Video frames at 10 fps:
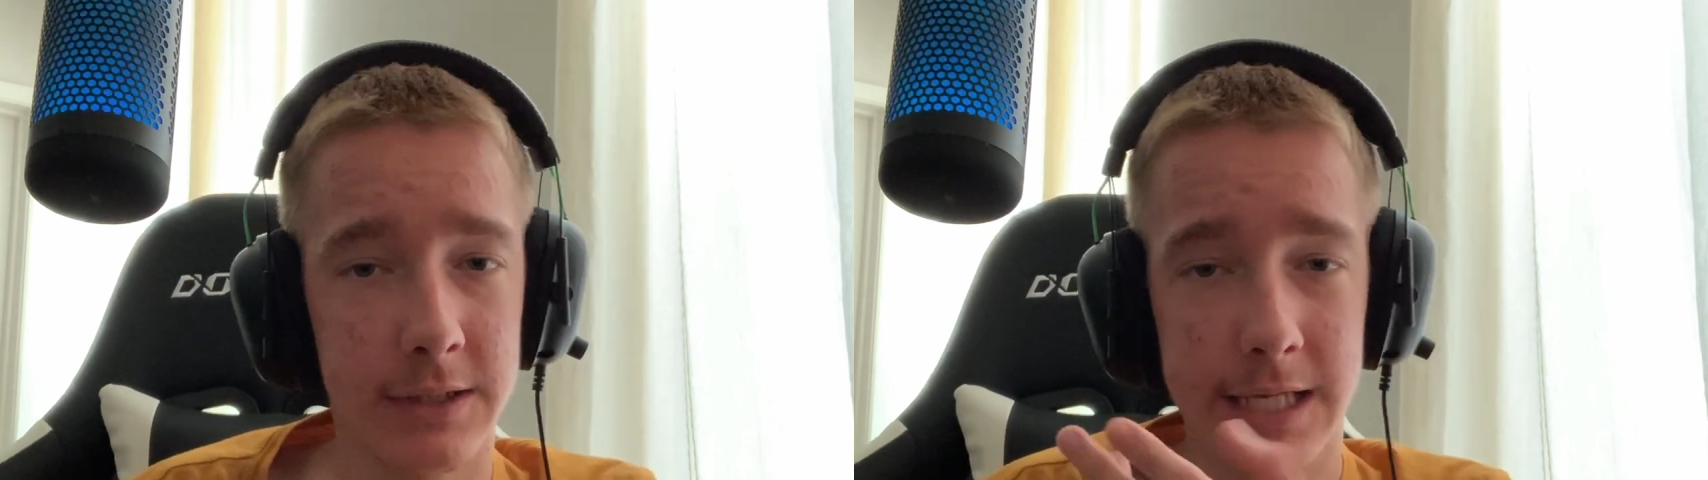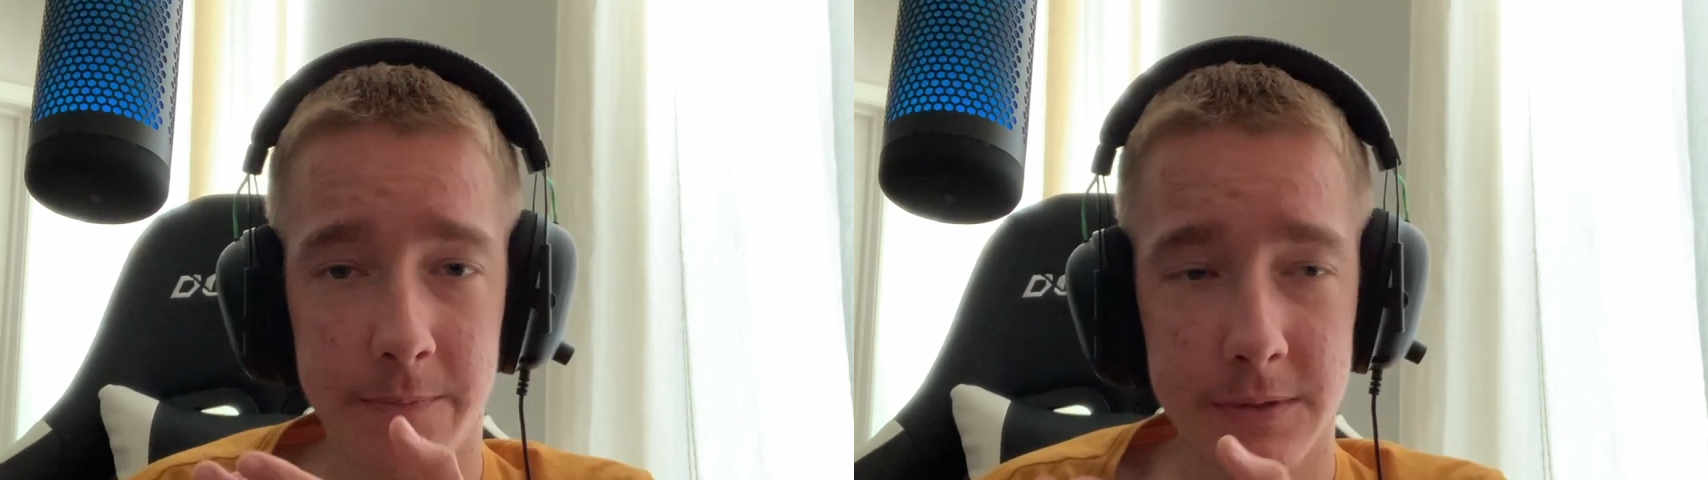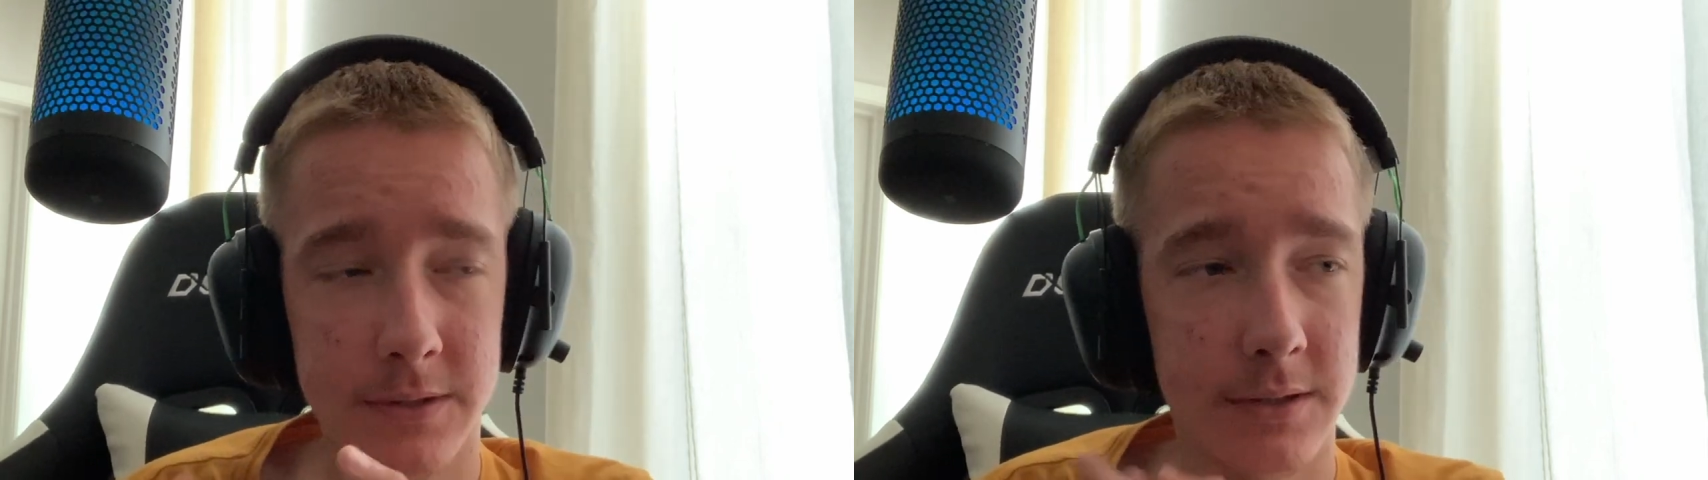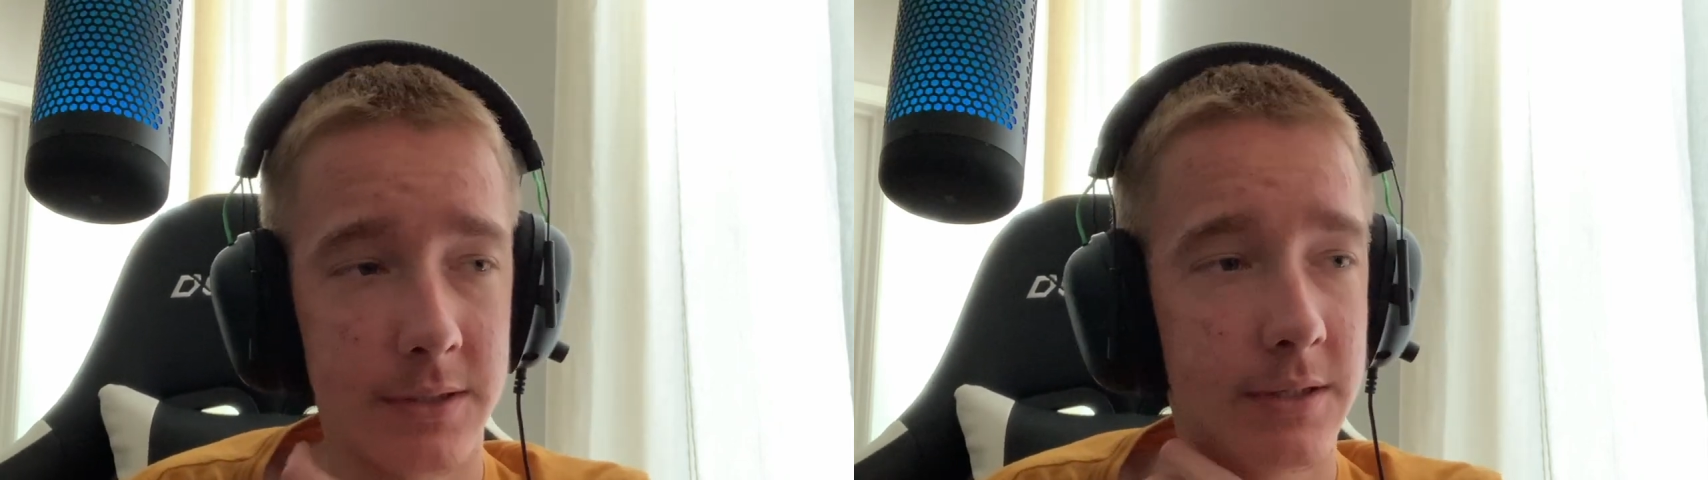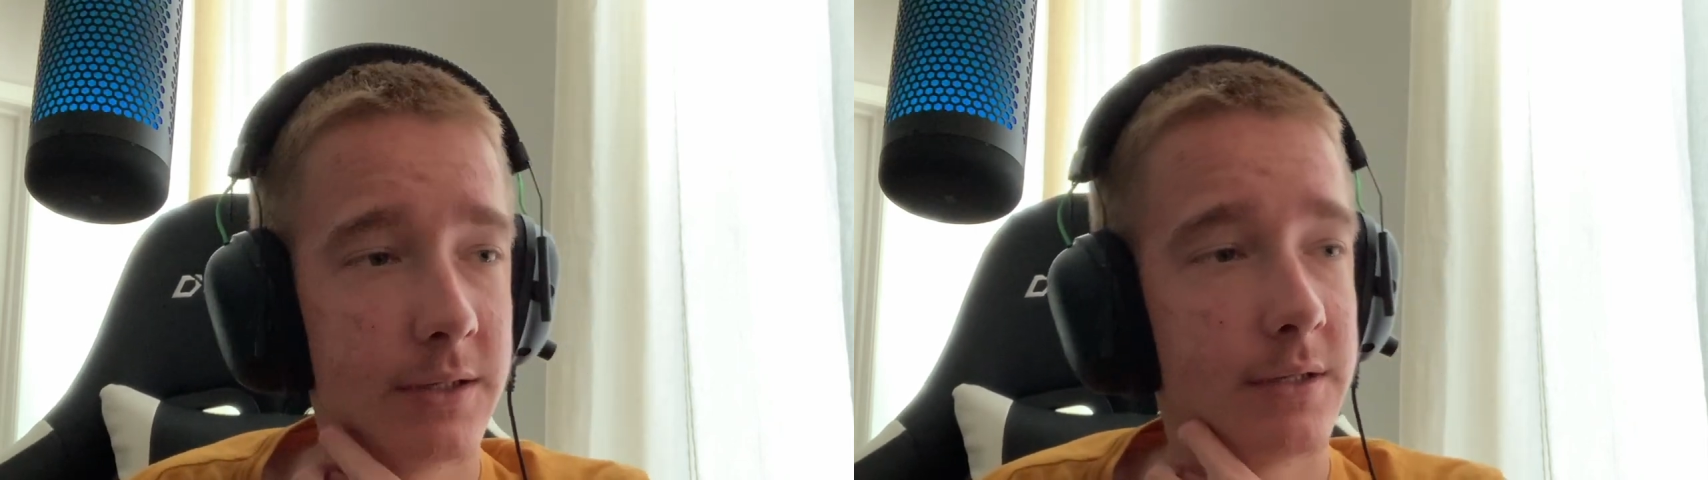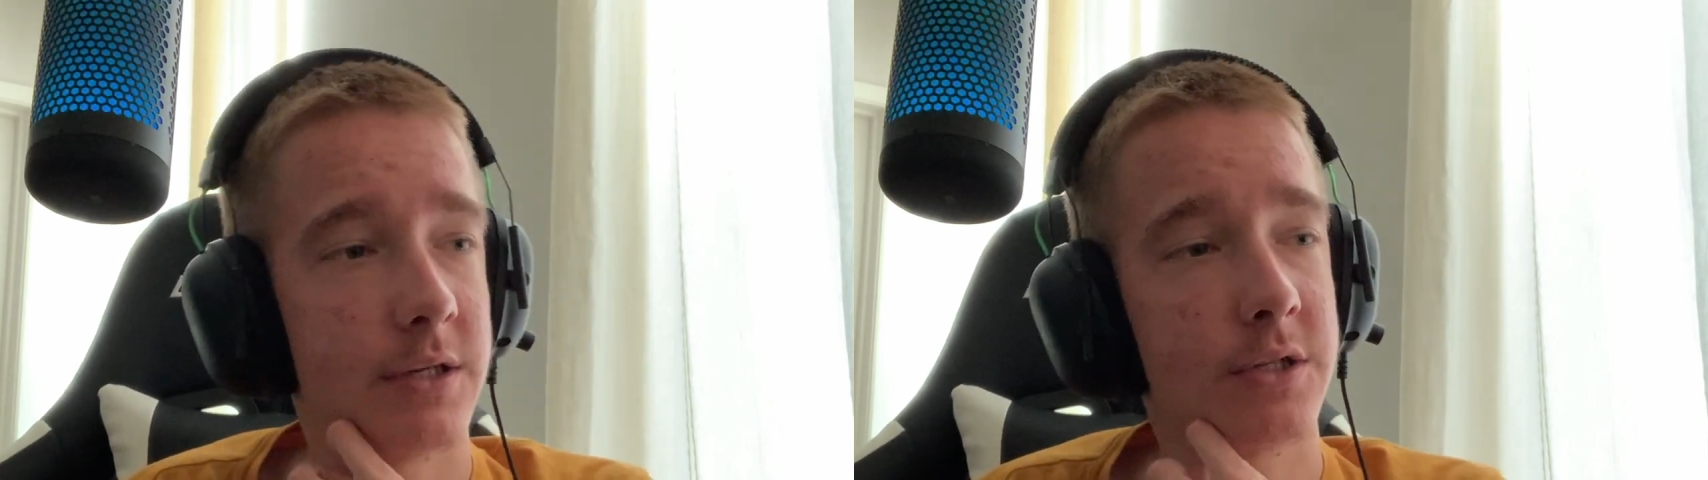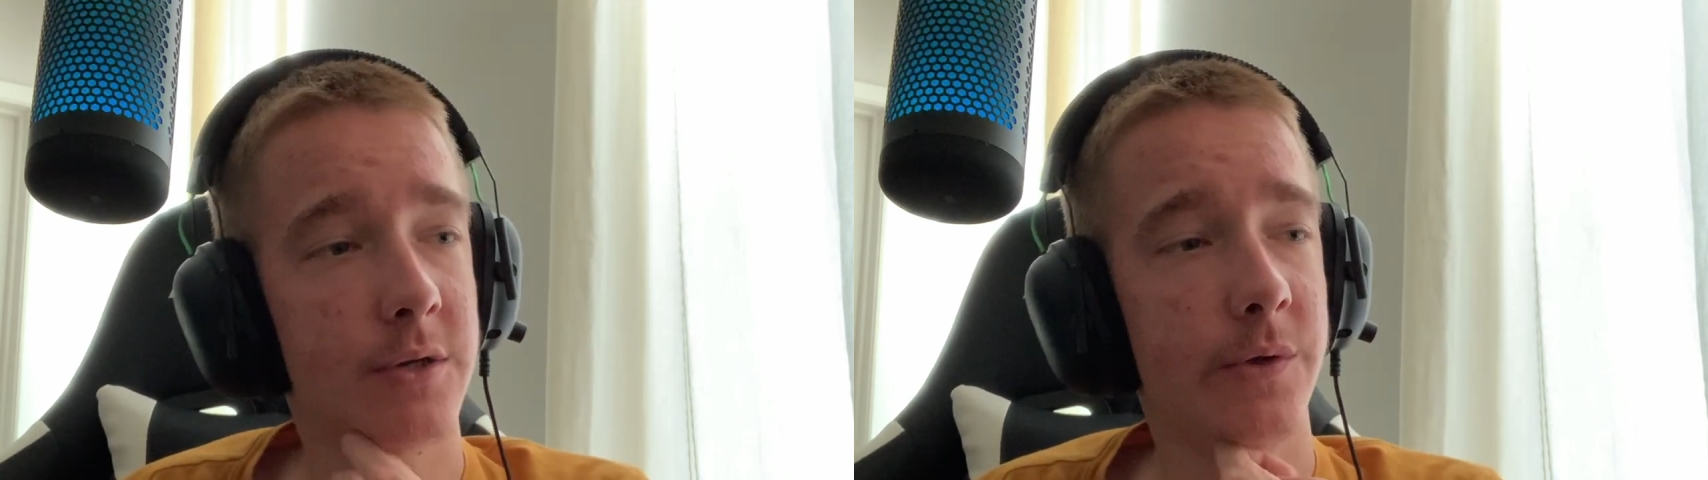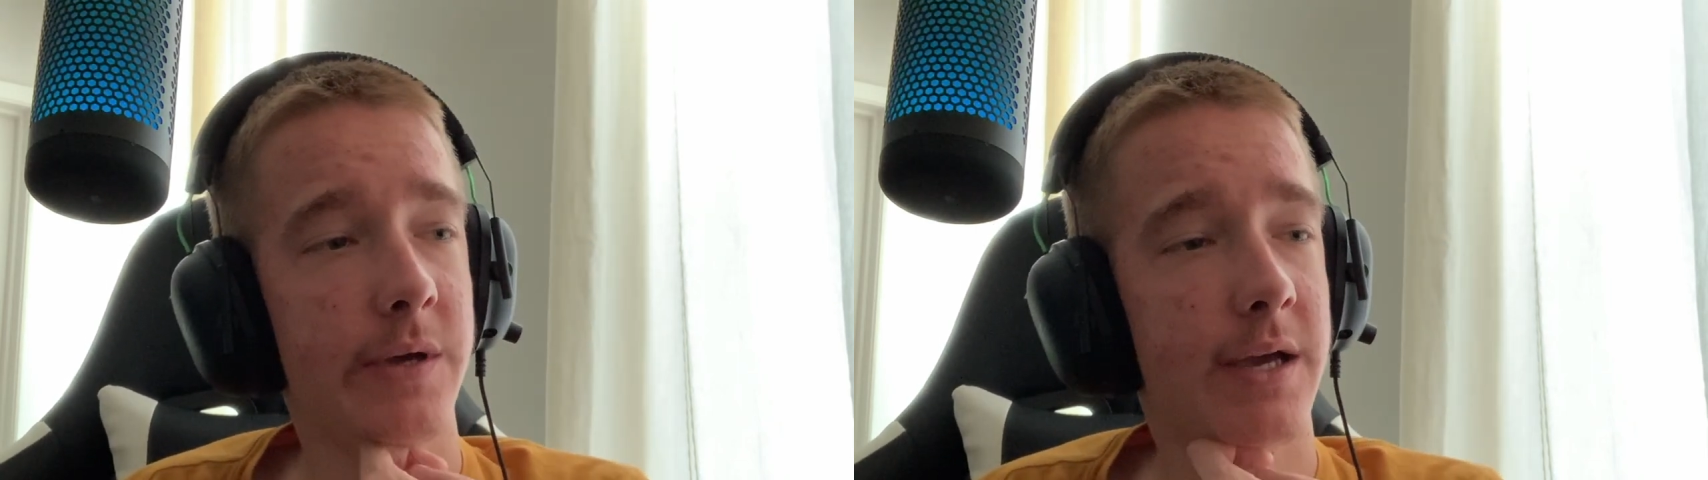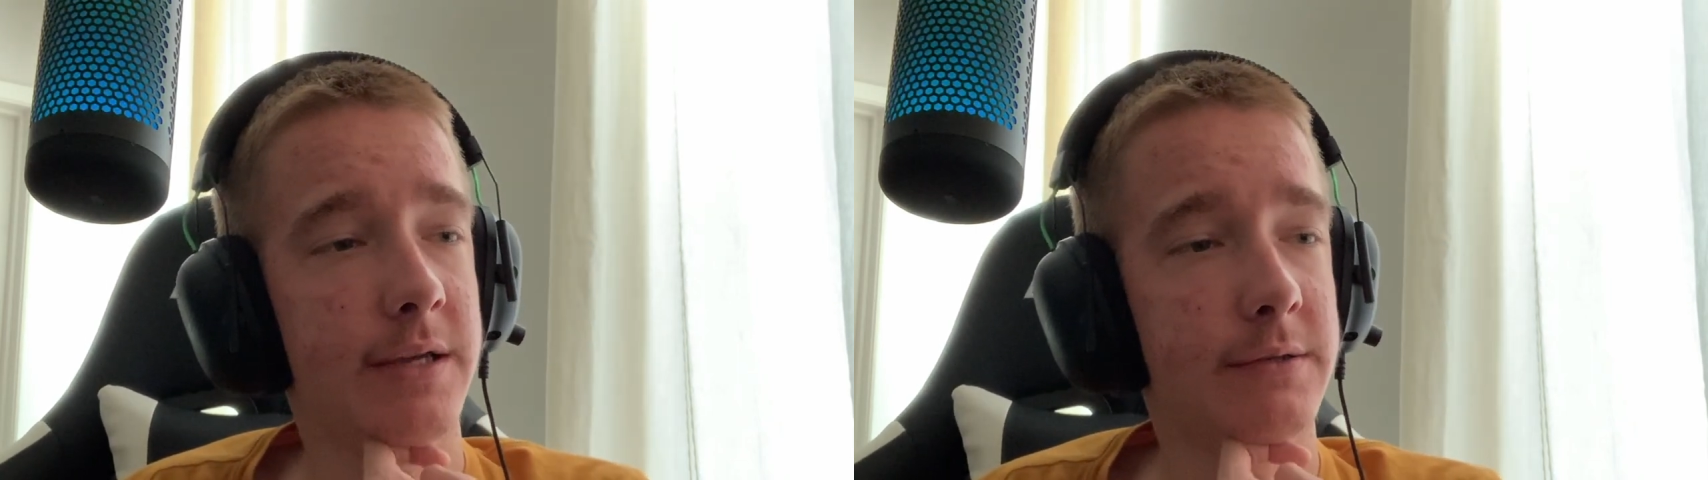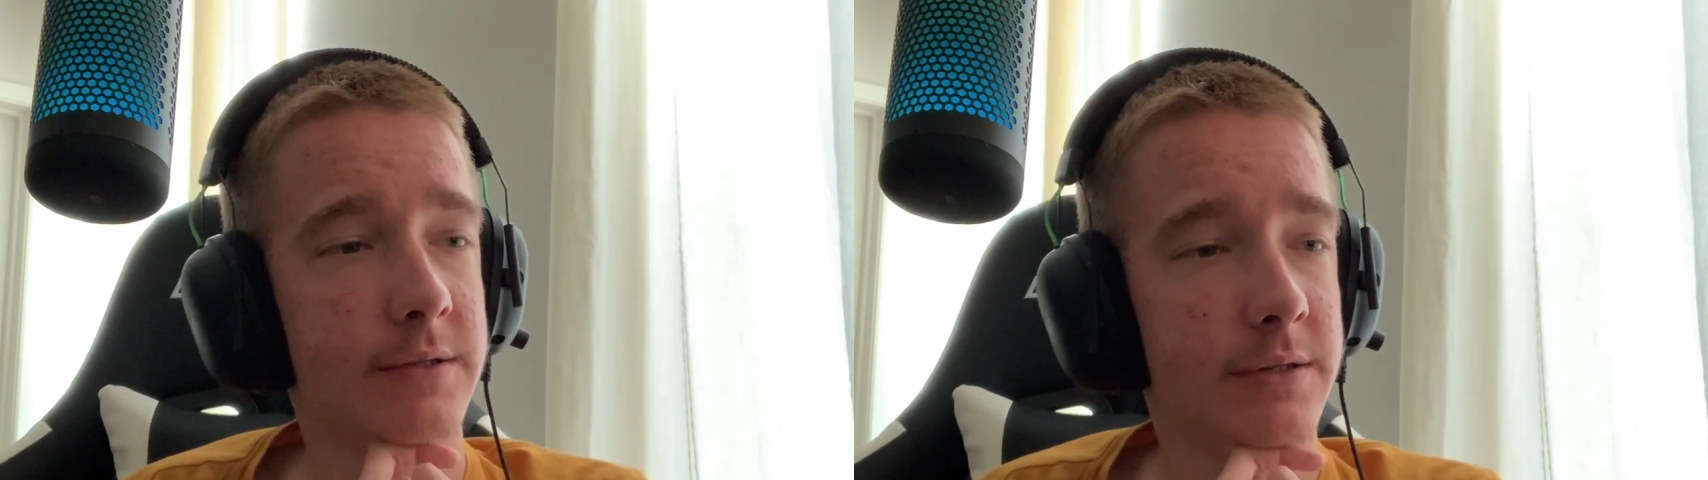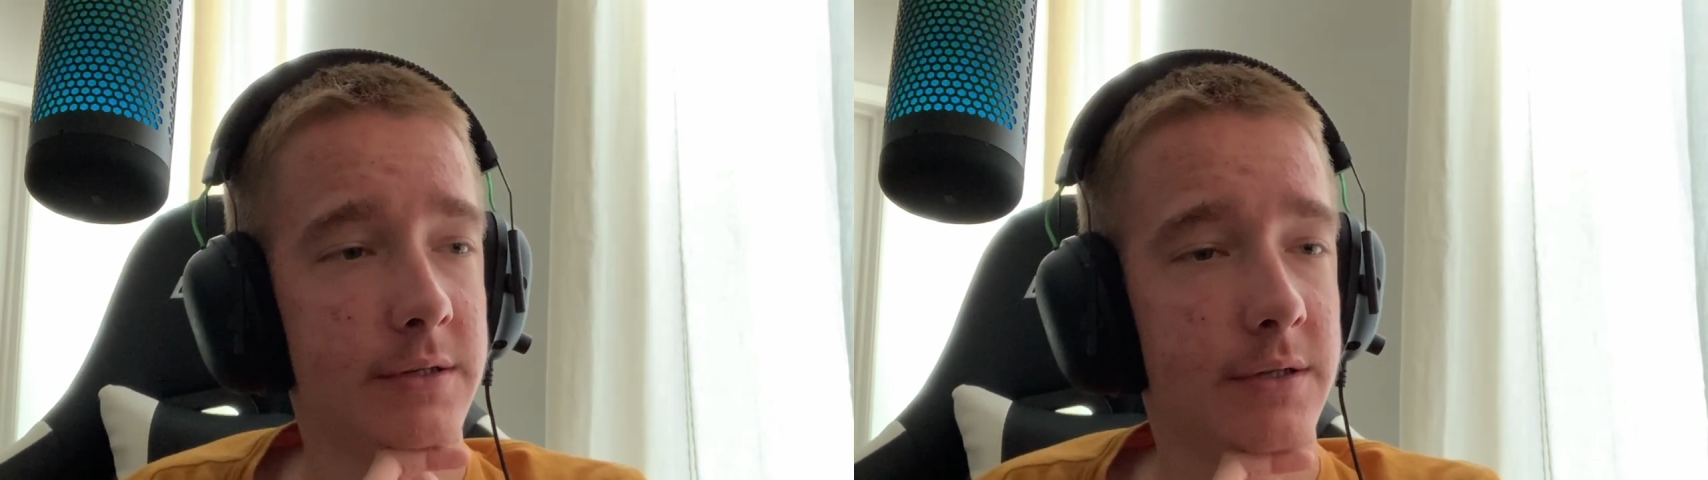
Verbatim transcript: clips show you guys.